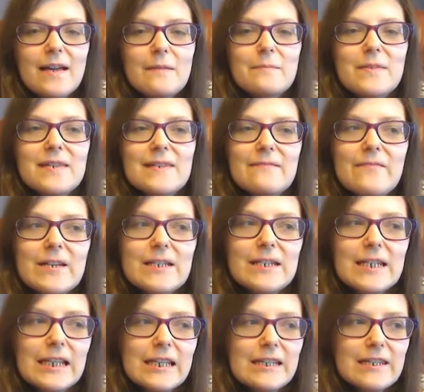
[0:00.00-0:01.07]
Miss
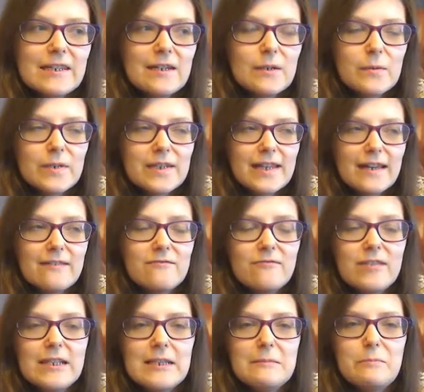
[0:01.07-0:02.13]
Evangelista was getting
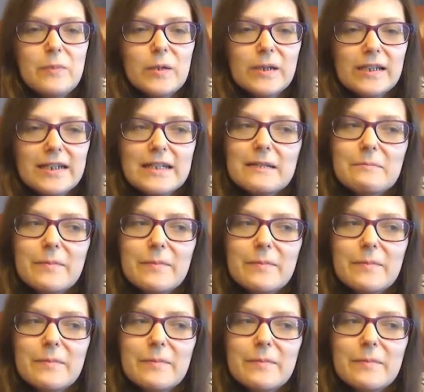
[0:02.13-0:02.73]
really bullied